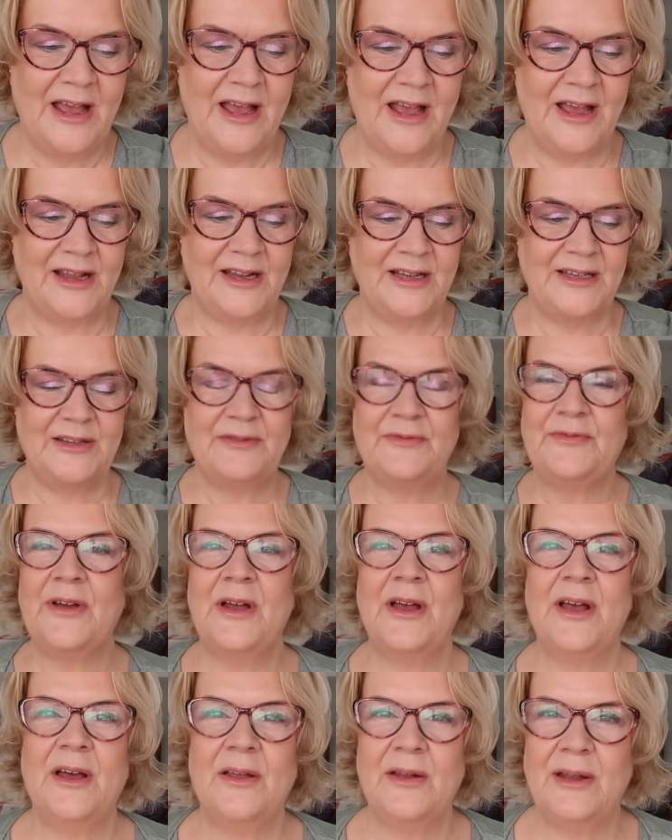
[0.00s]
And
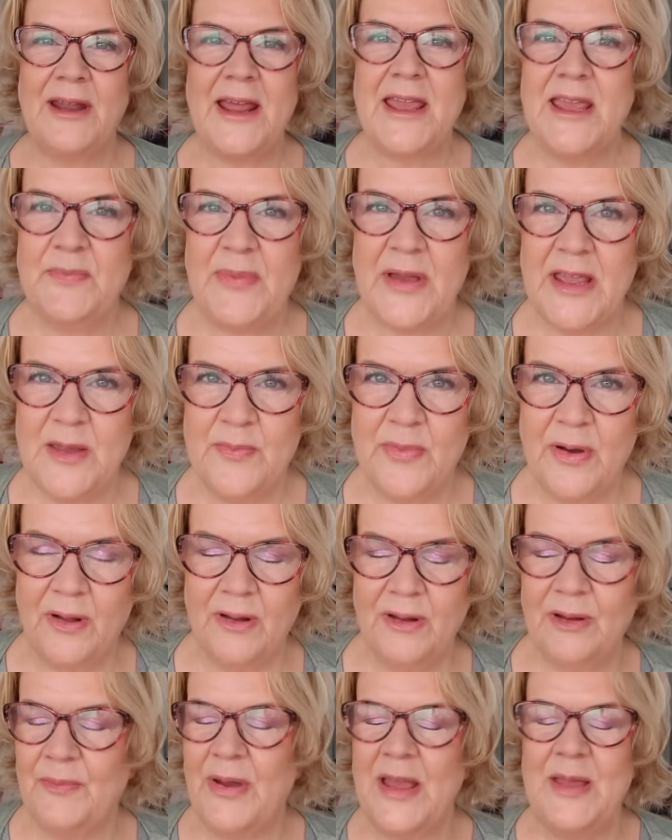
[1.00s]
for lay
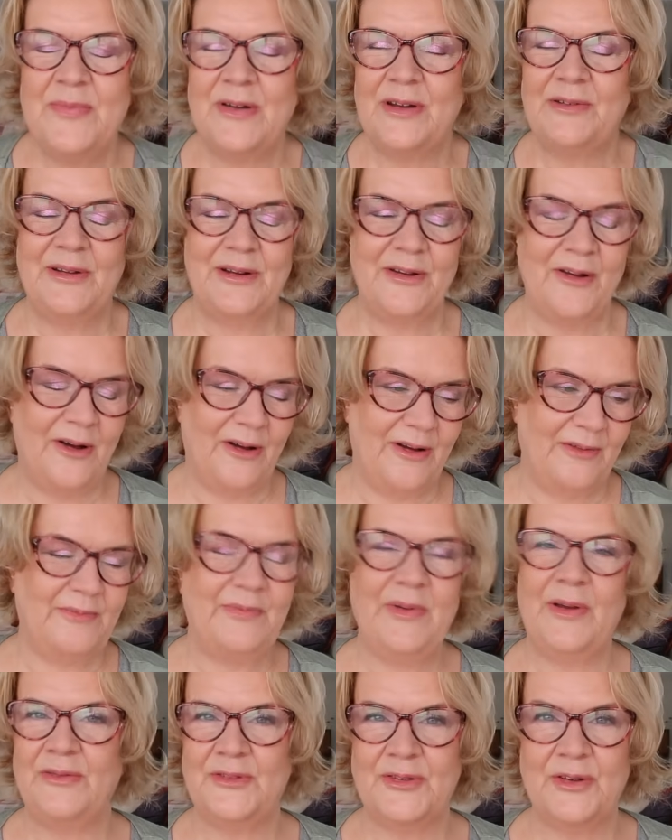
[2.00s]
people, people who are
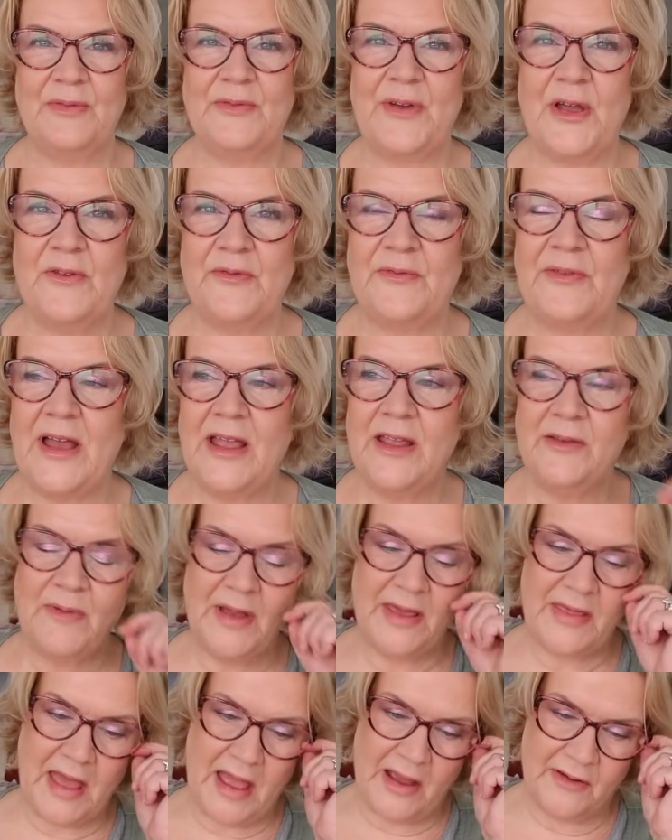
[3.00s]
not sort of au fait
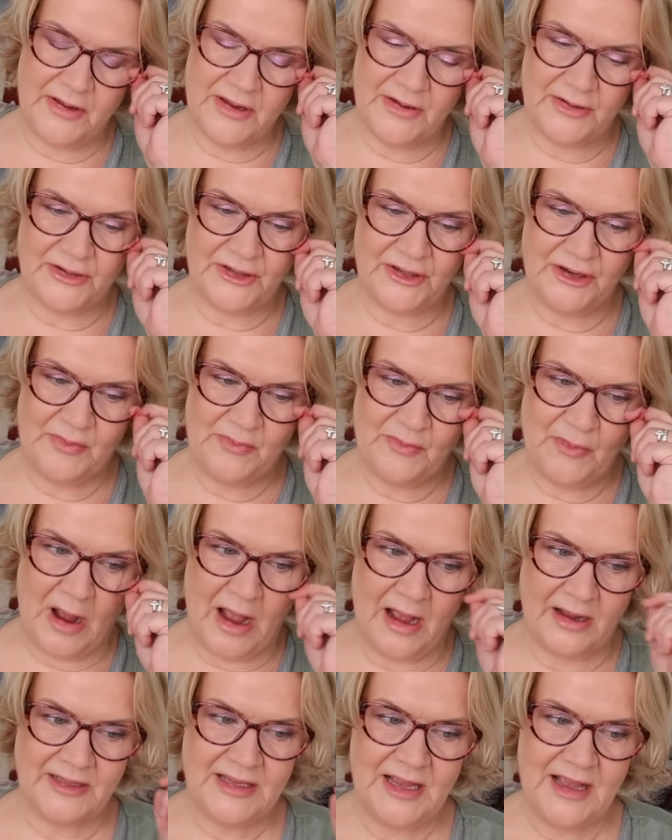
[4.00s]
with how YouTube
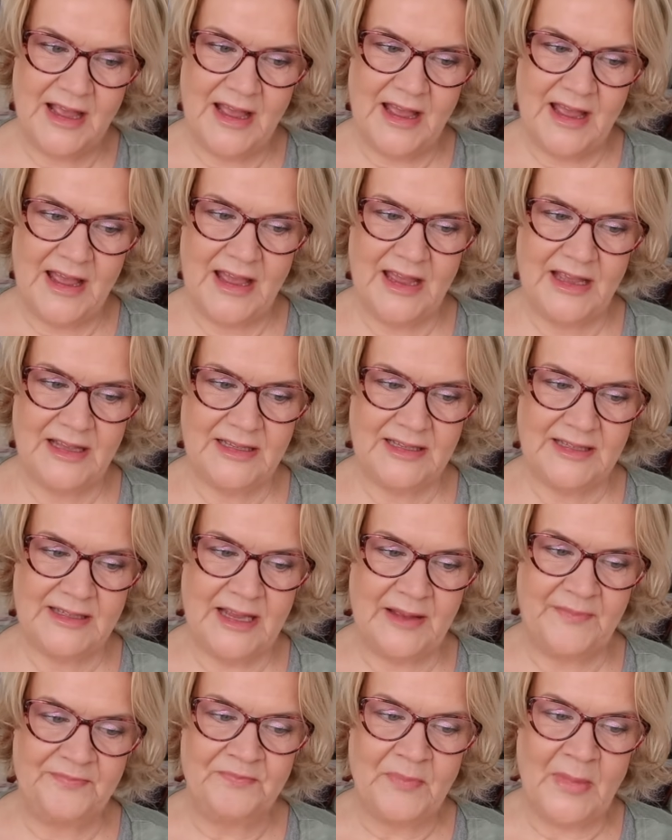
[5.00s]
works, it's
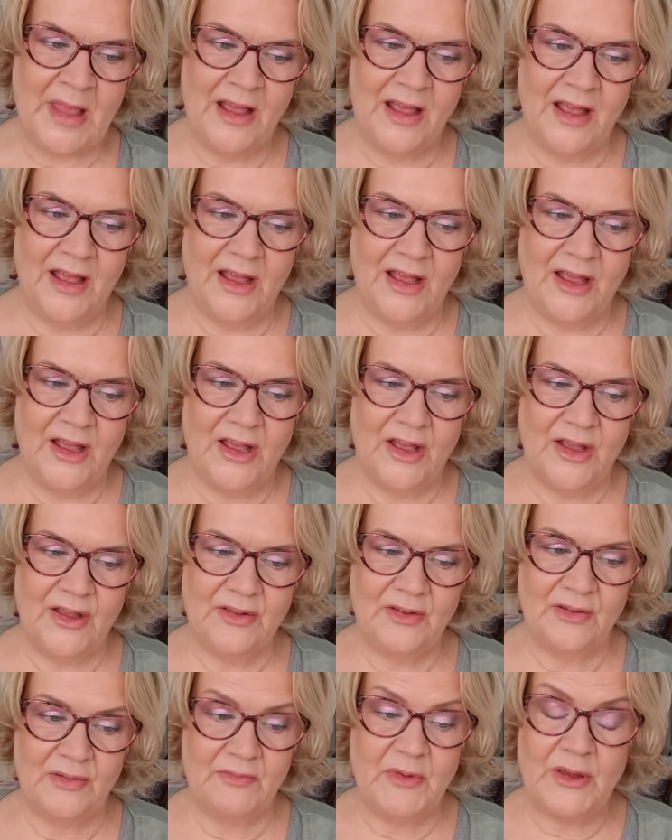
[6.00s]

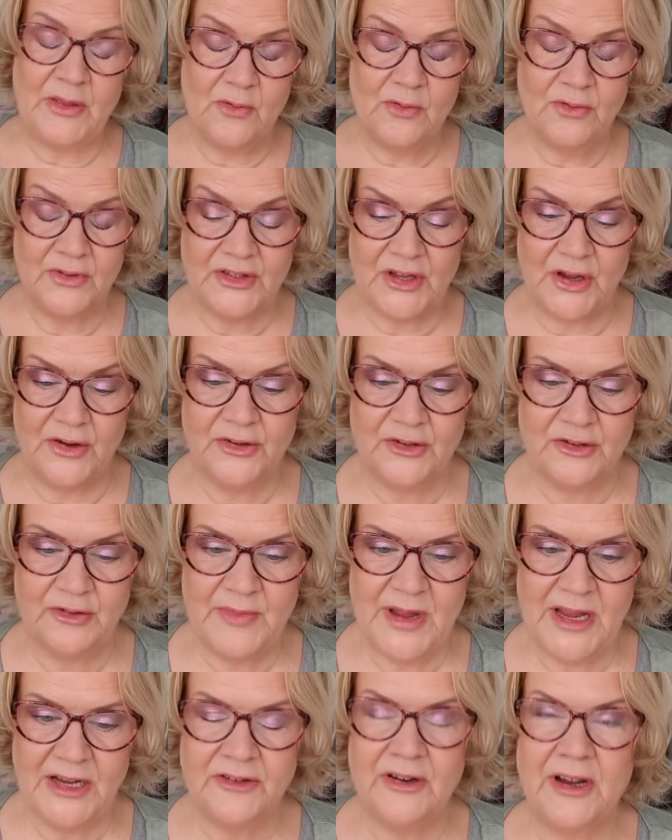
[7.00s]
with all social
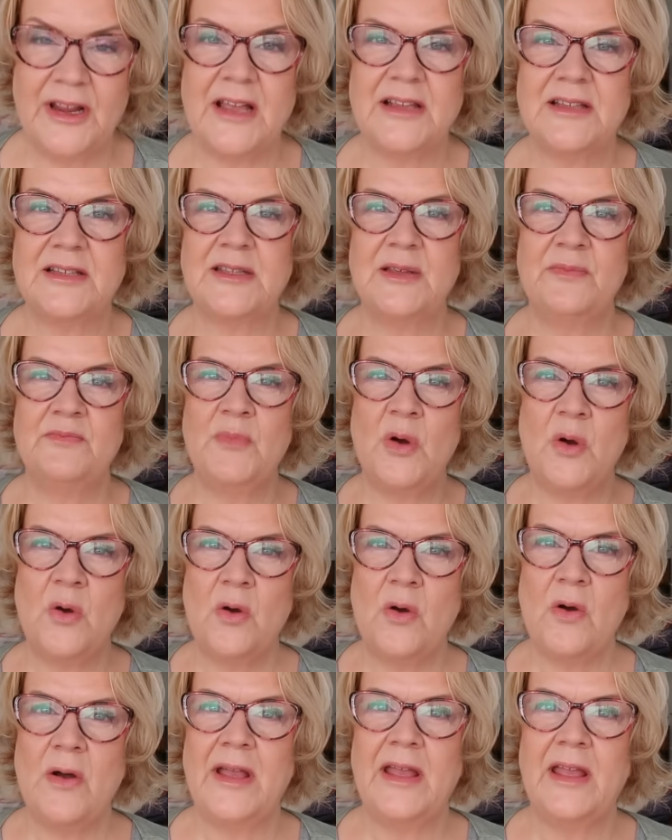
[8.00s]
media, I guess, the
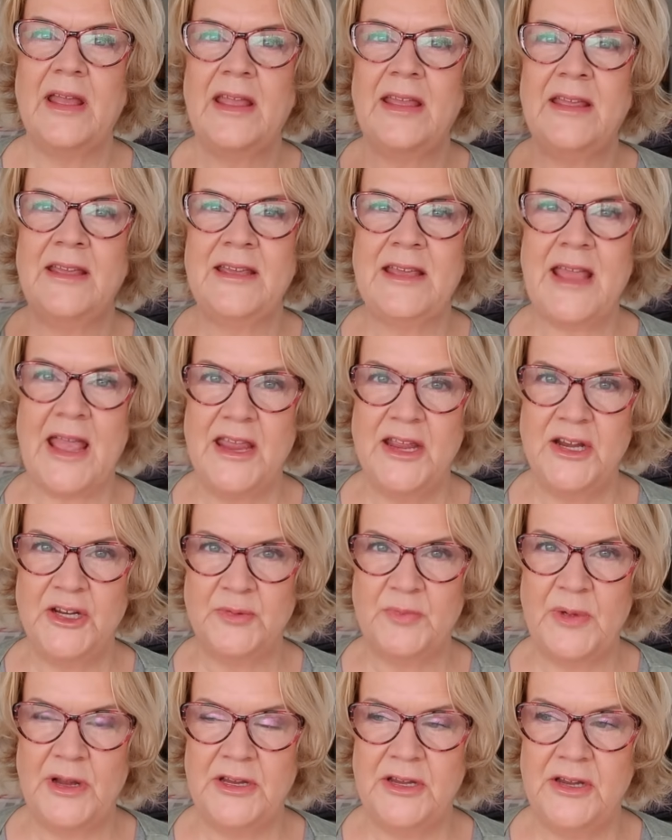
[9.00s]
more
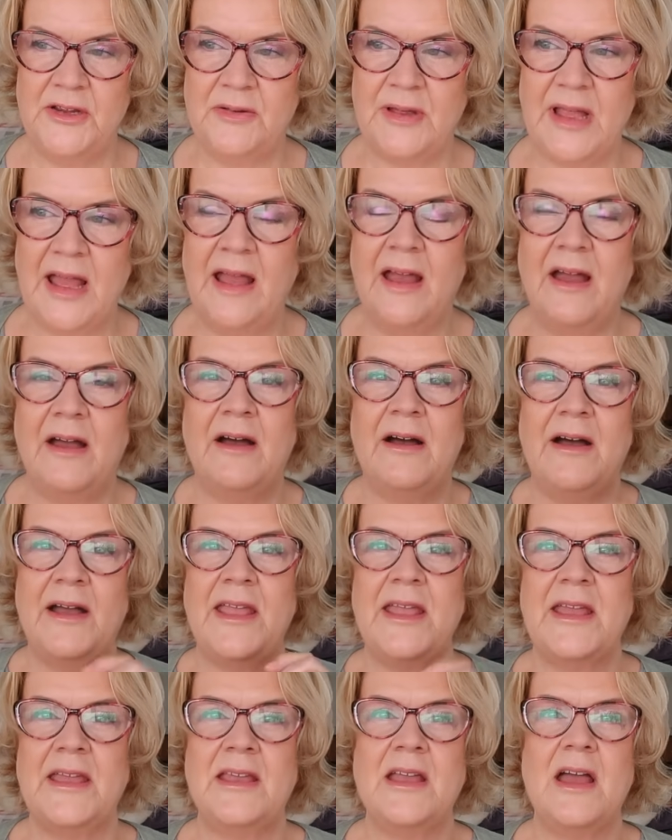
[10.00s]
engagement you get,
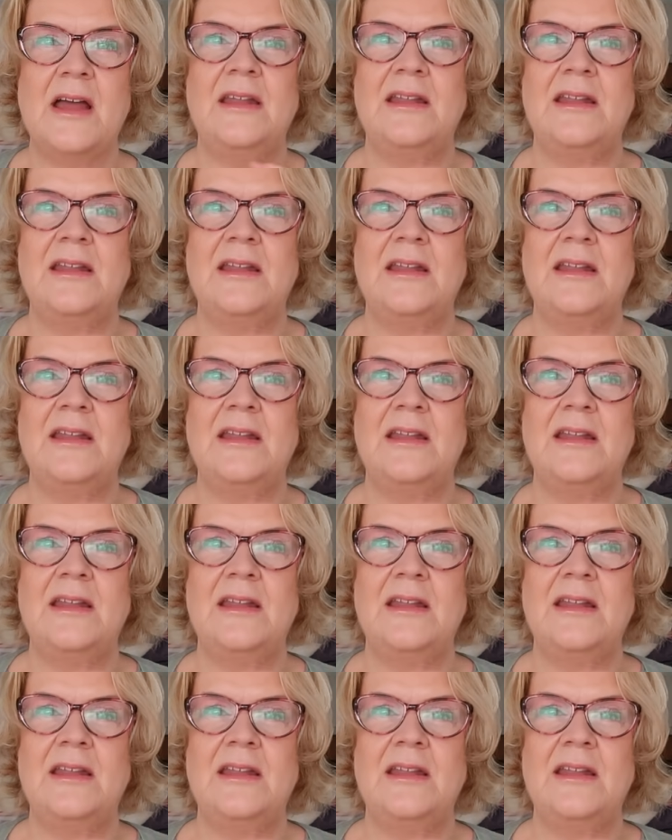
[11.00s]
i.e.